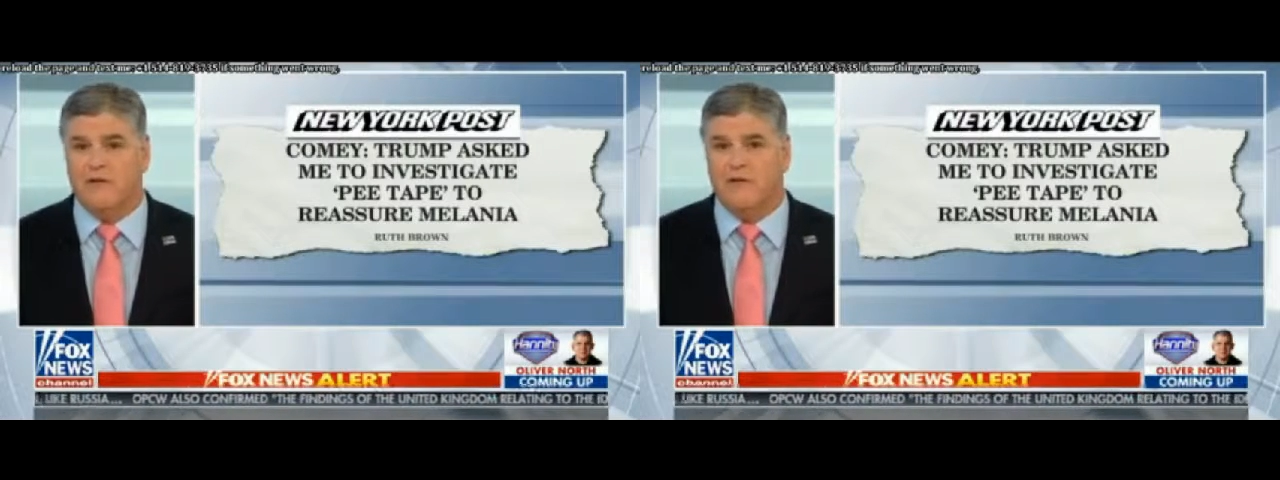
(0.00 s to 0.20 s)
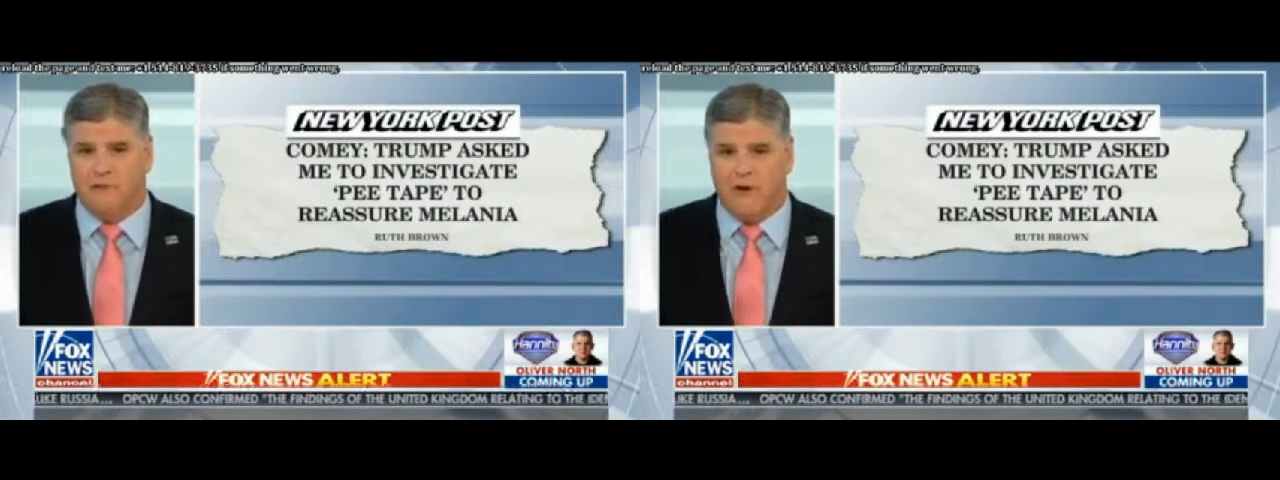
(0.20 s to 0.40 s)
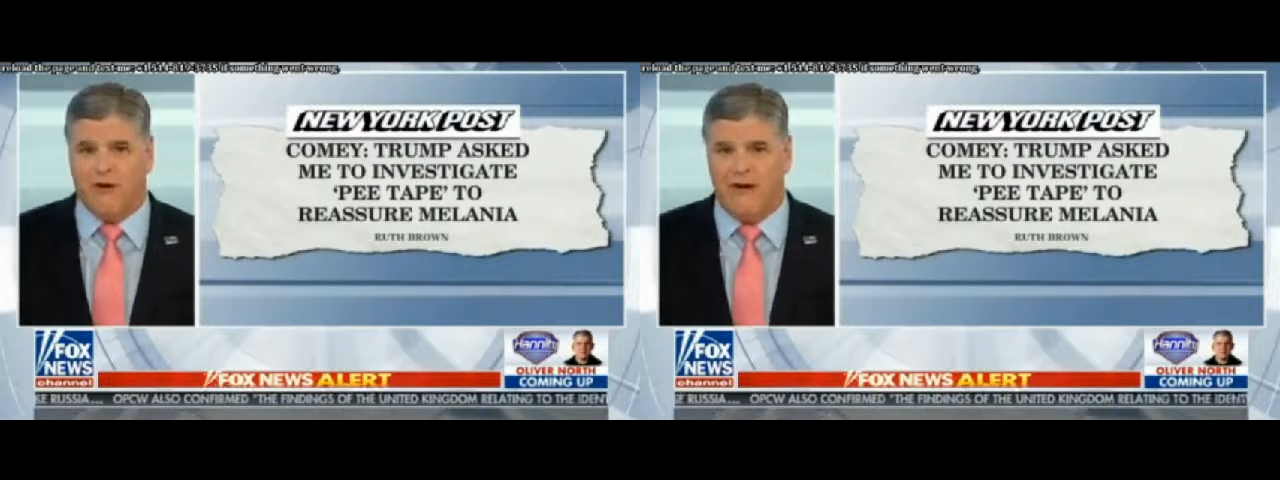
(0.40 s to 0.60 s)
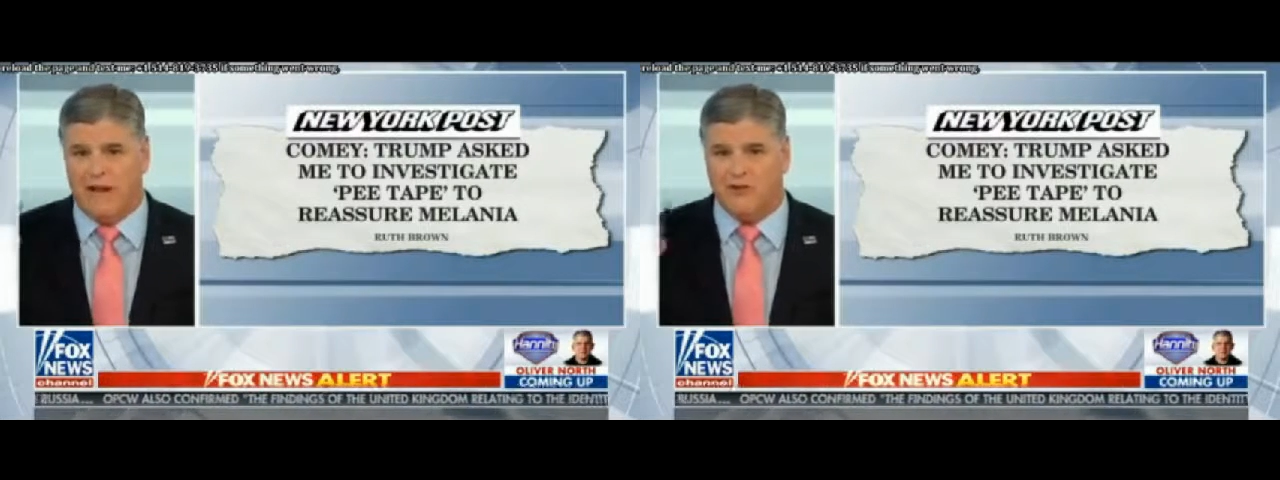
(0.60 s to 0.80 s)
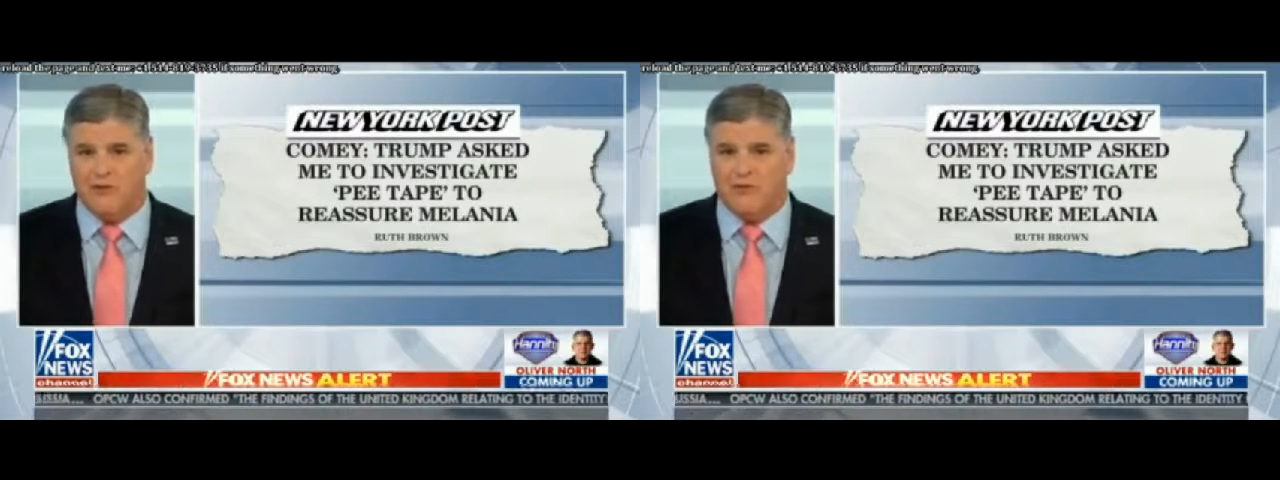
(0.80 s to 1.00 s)
the foreign
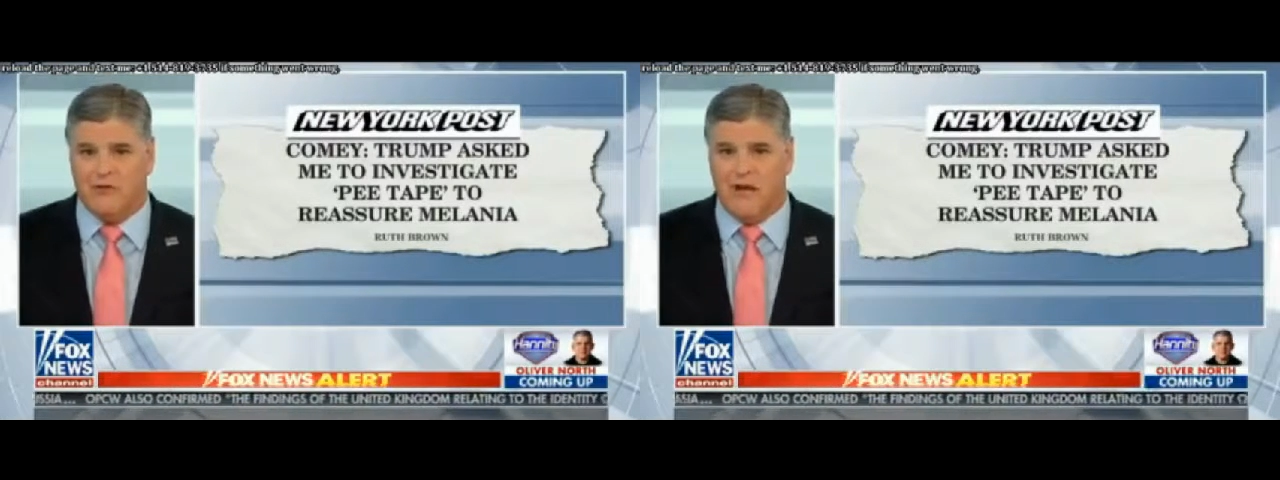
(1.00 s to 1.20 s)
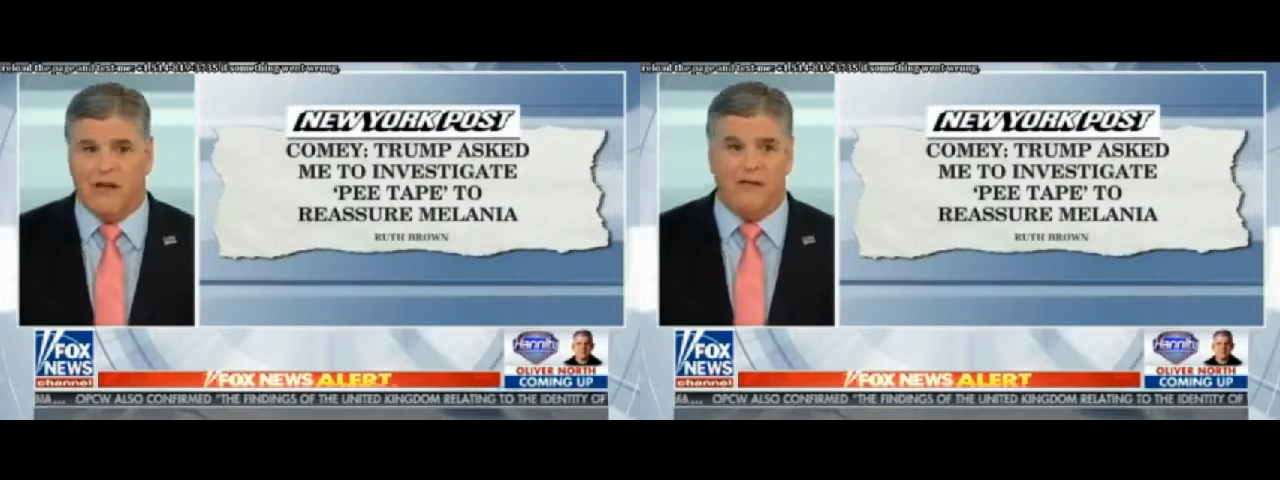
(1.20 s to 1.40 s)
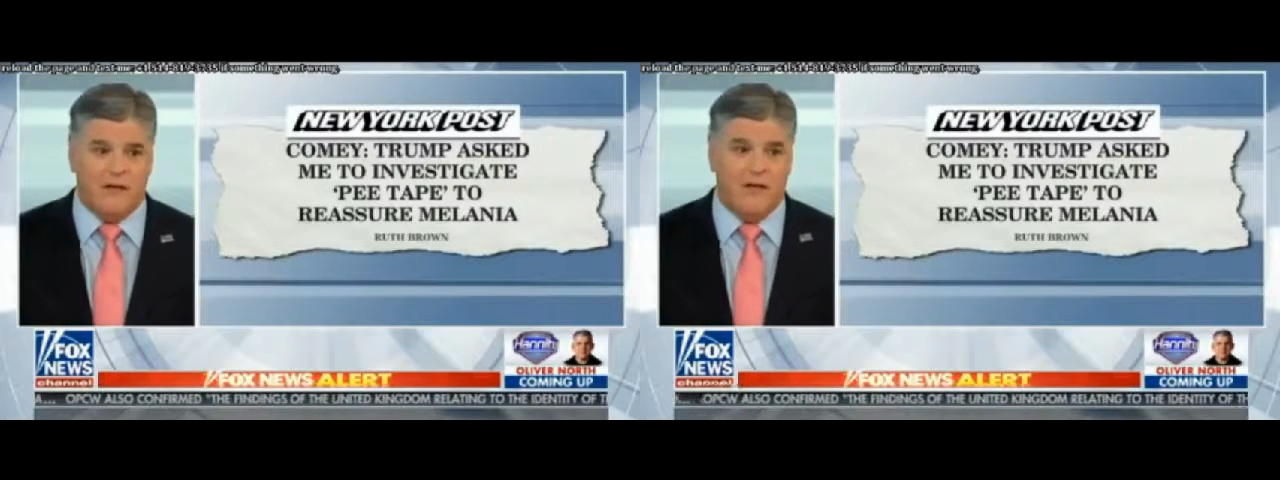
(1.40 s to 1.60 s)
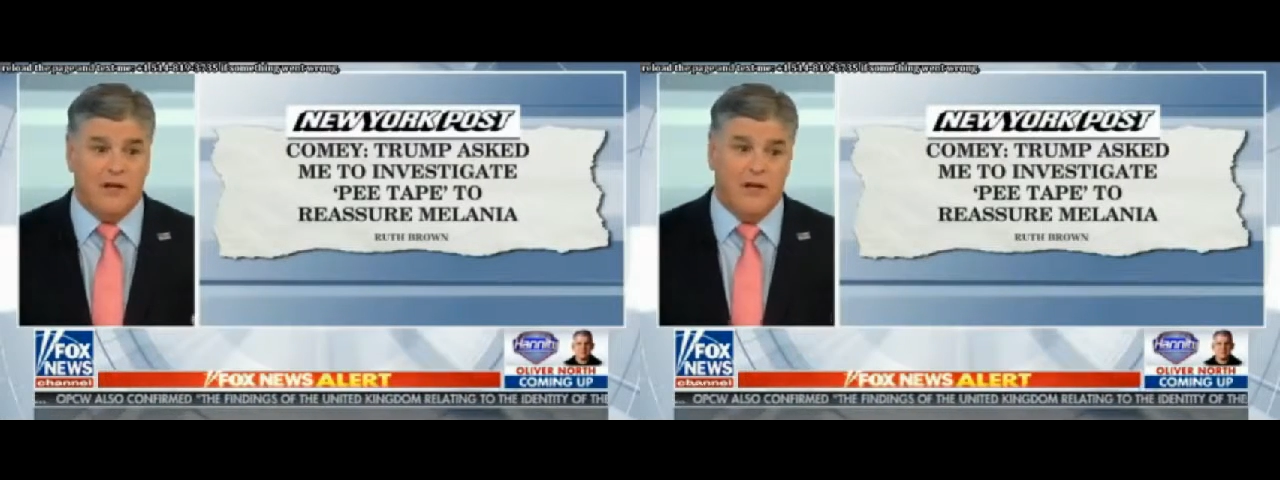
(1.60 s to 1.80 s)
national guy that